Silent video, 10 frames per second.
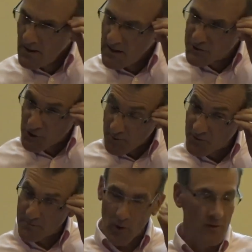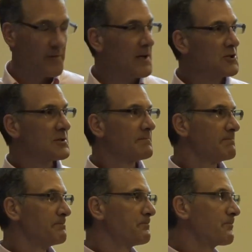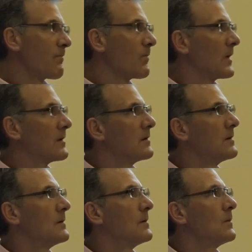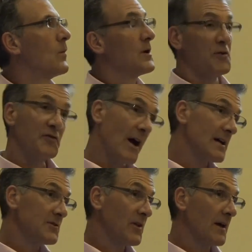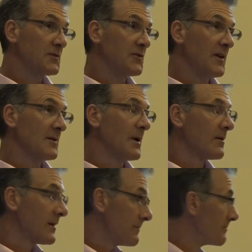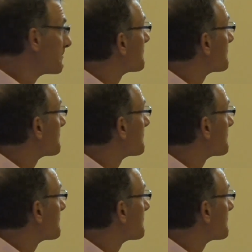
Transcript: In terms of motivation, what does science have to say about it?